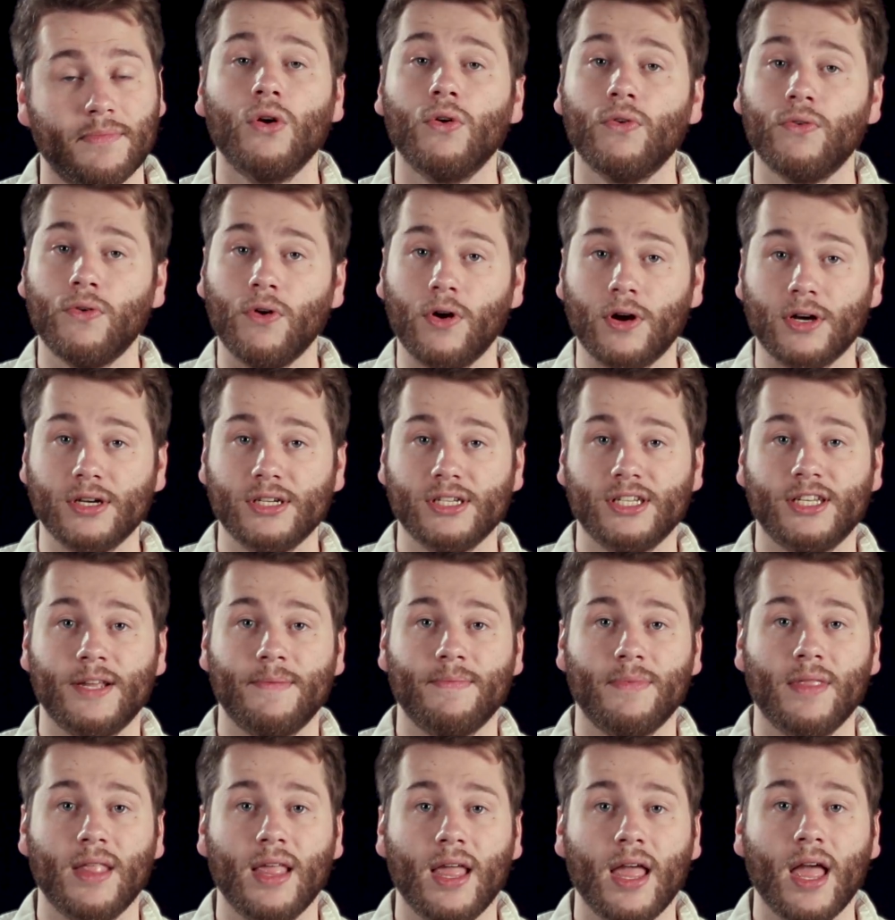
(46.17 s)
First,
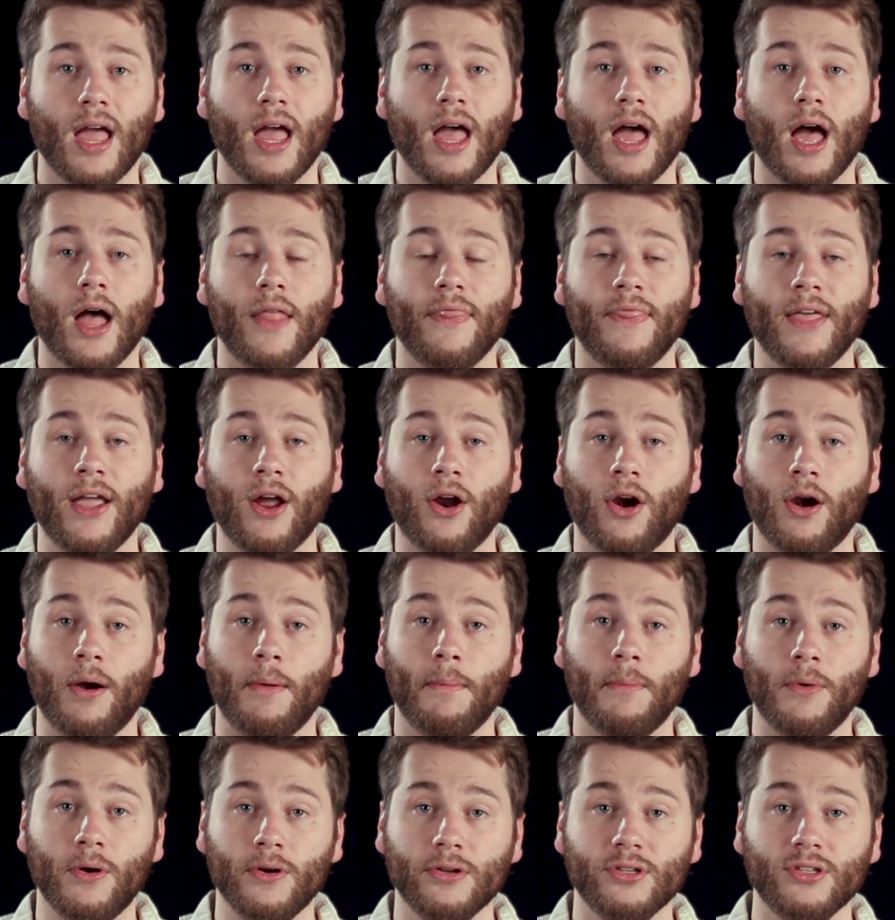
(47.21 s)
they are
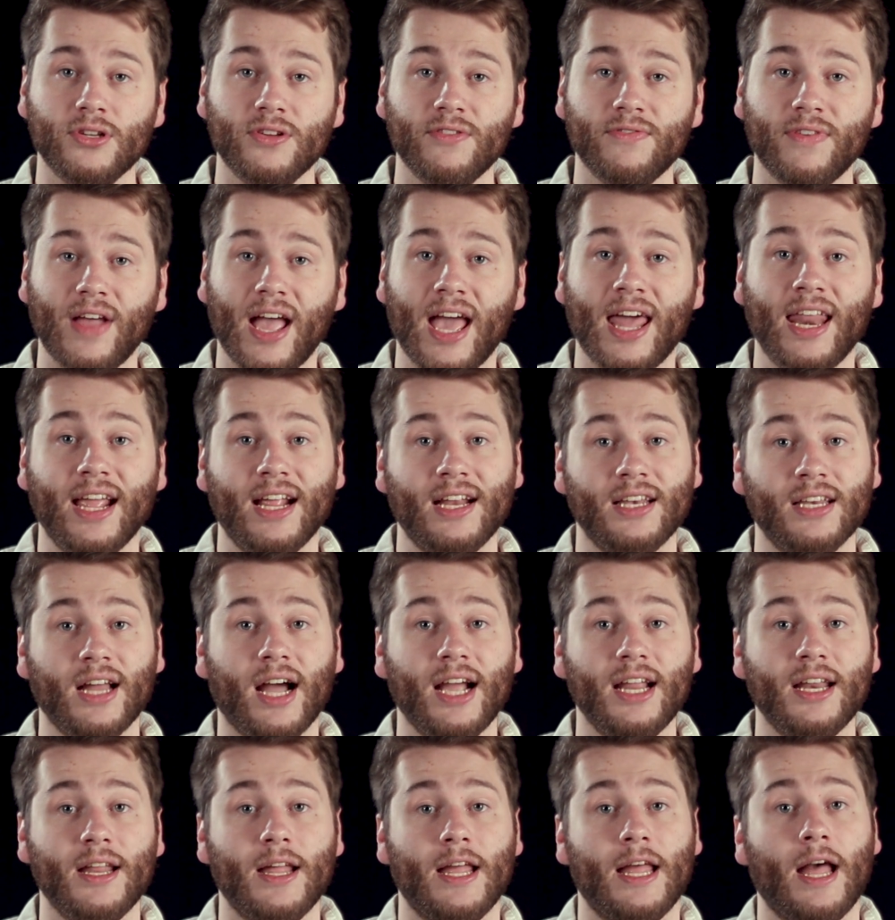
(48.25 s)
immersive and
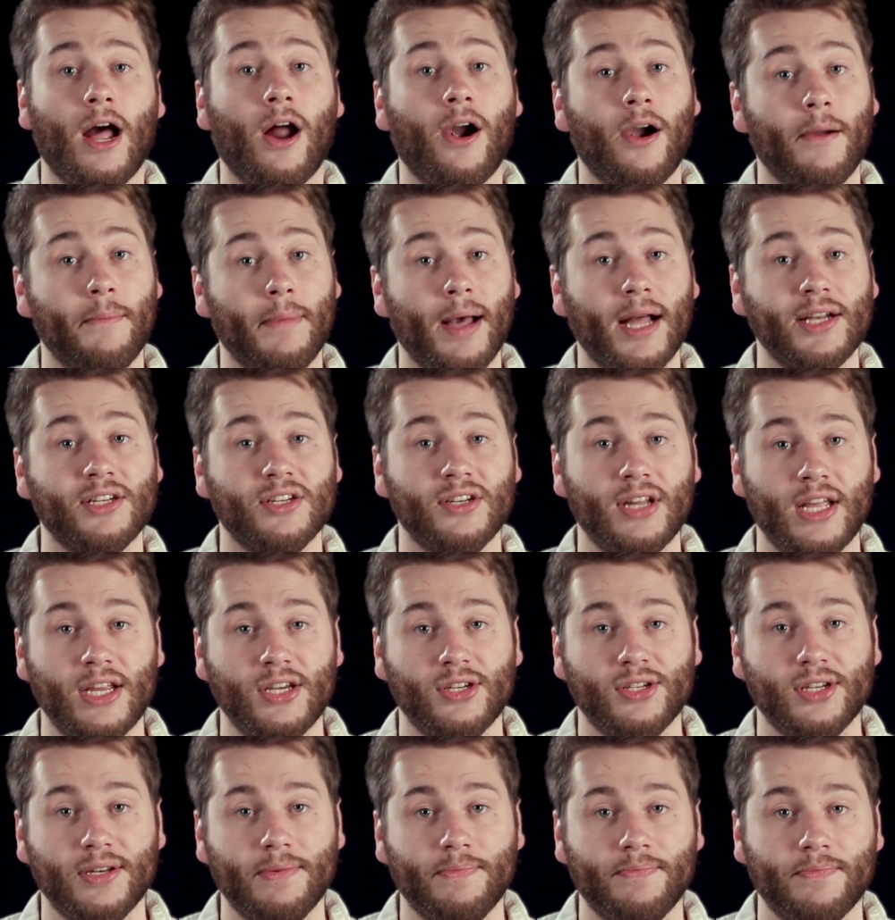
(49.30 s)
ignite our
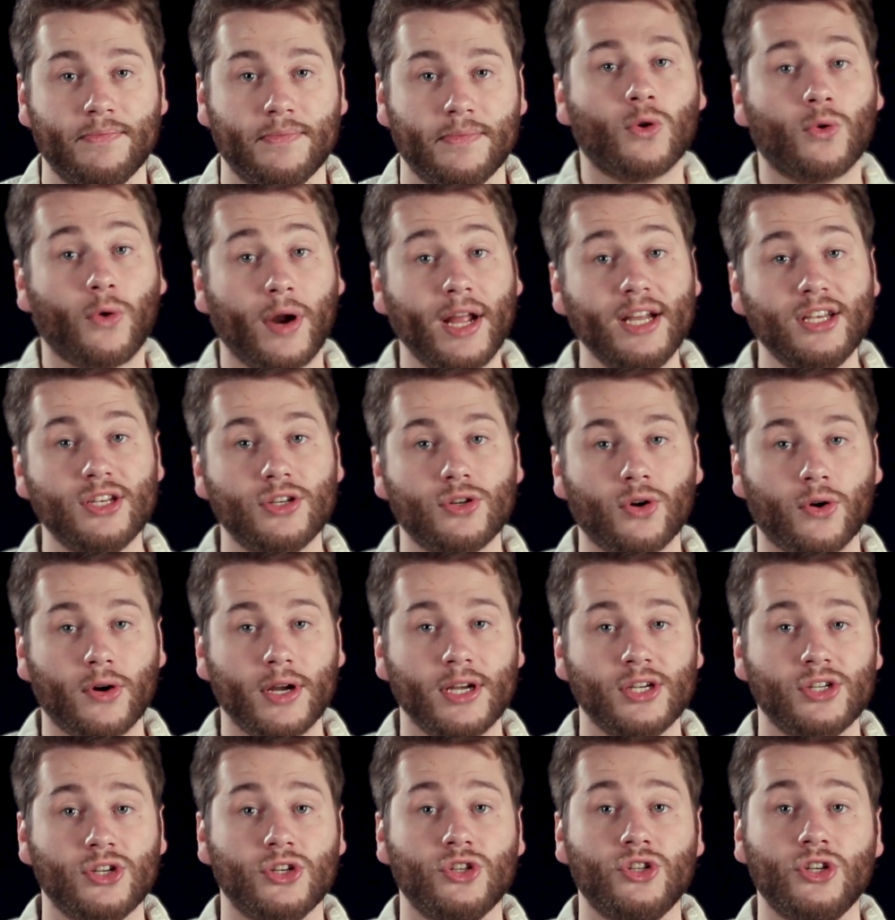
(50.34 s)
imagination. Great
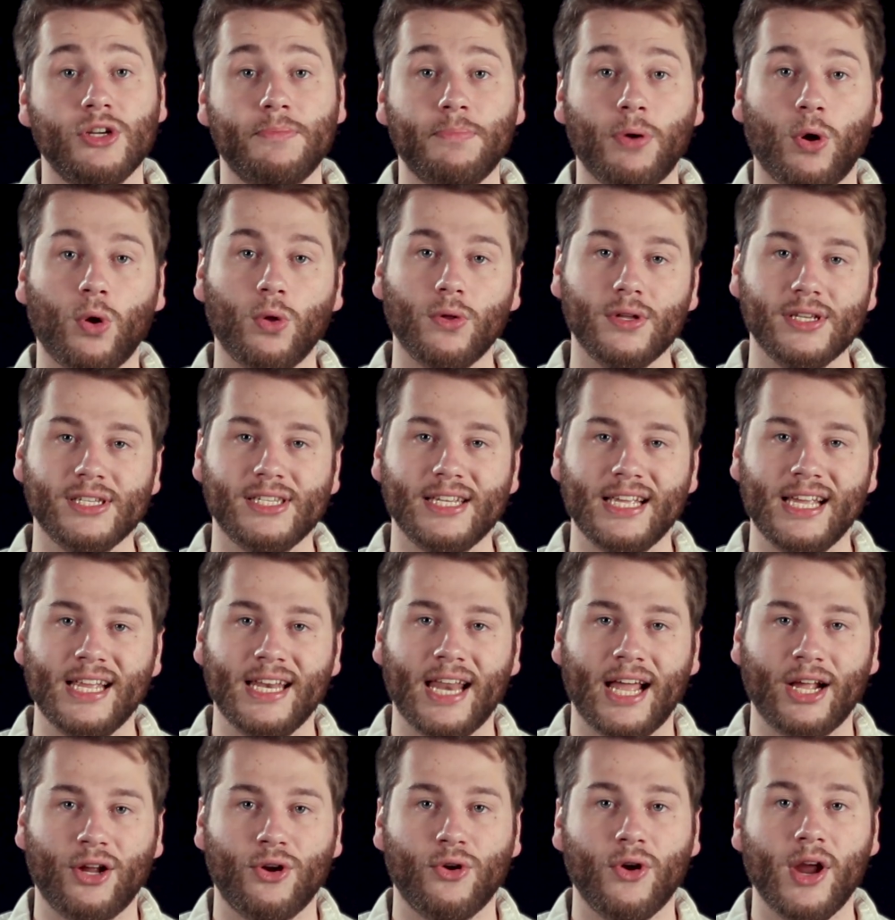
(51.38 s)
stories should pull us
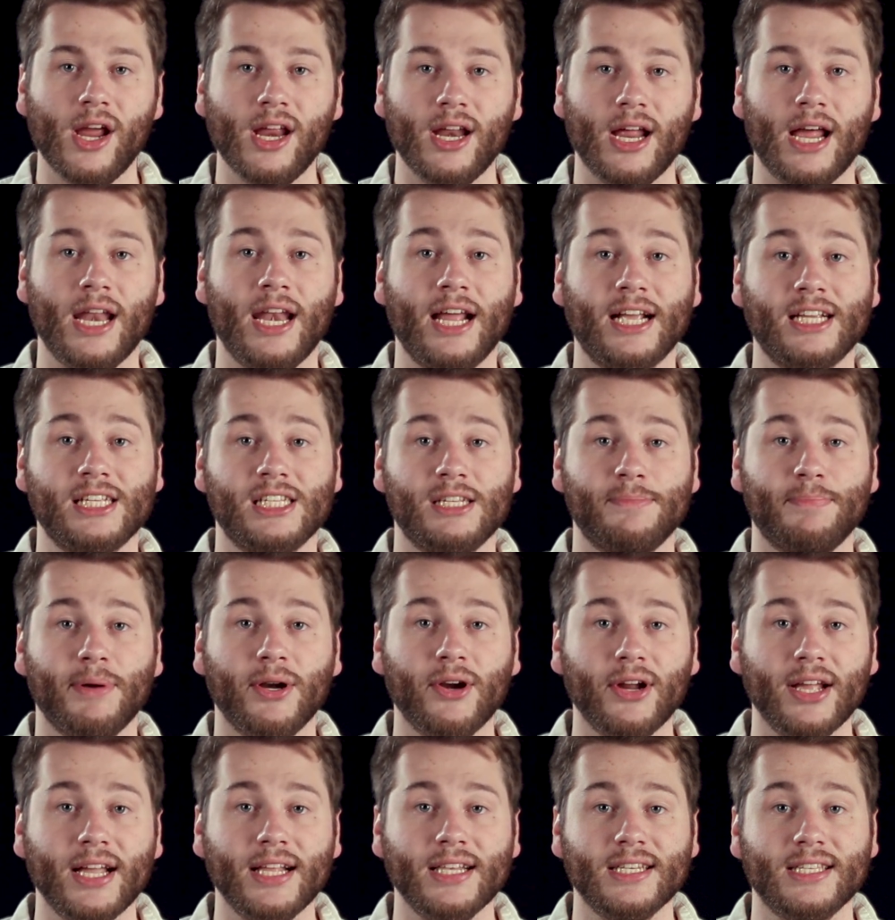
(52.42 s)
in and create an
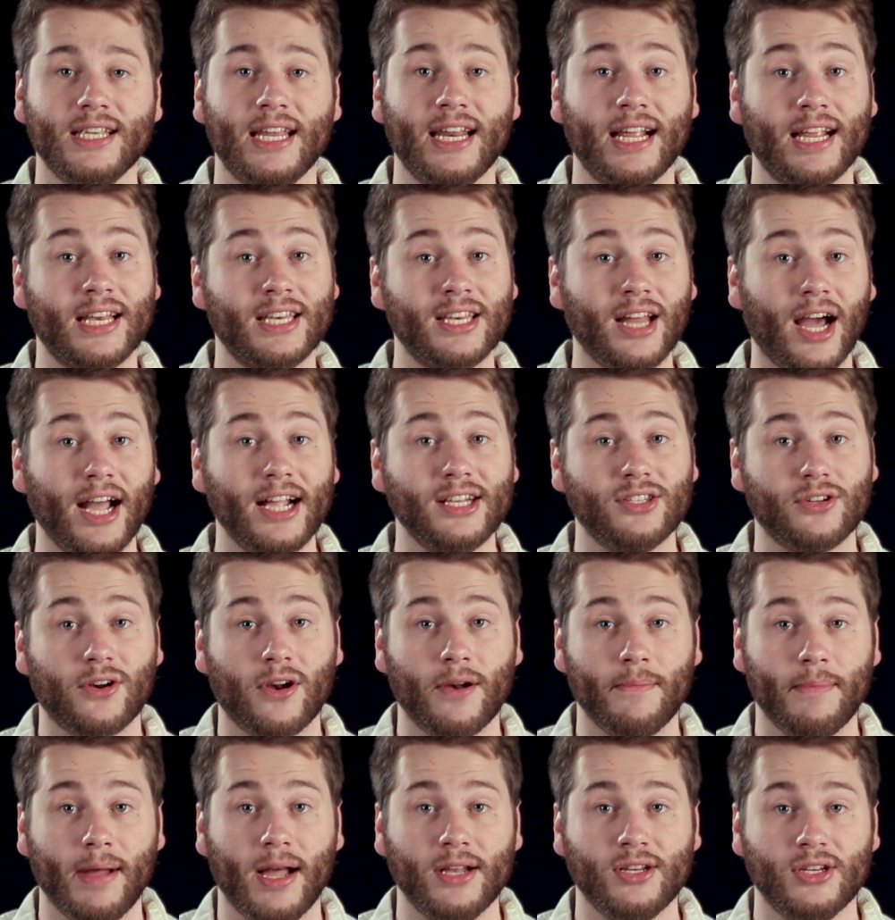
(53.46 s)
experience that ignites
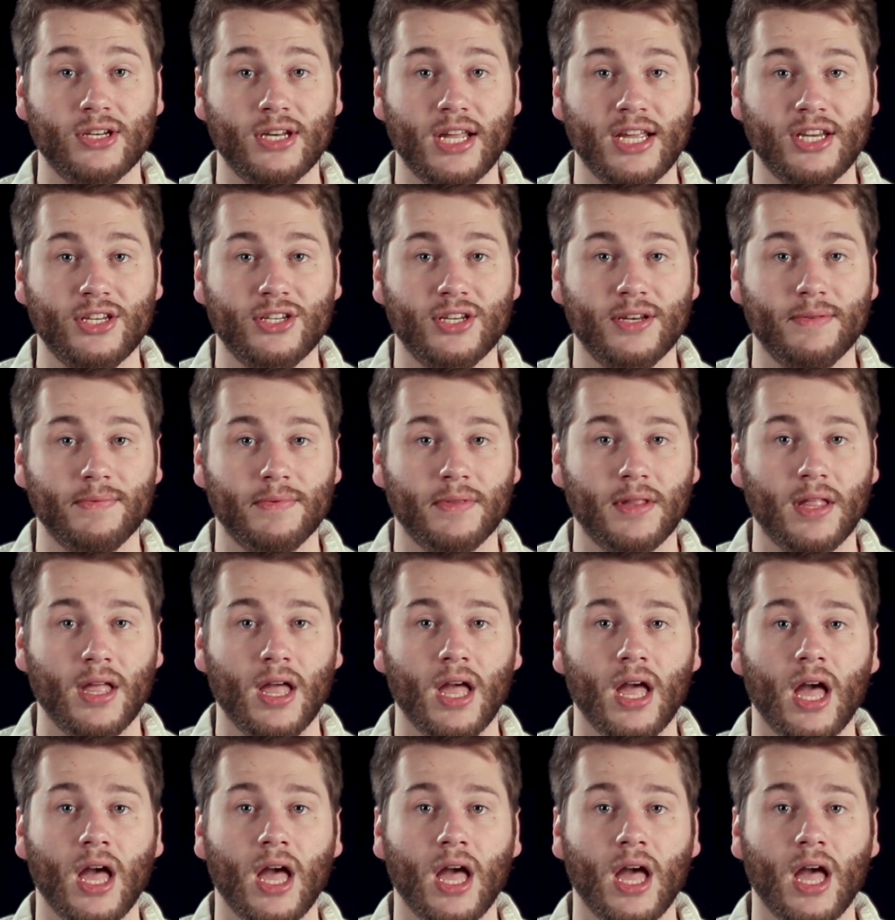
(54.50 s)
our imagination.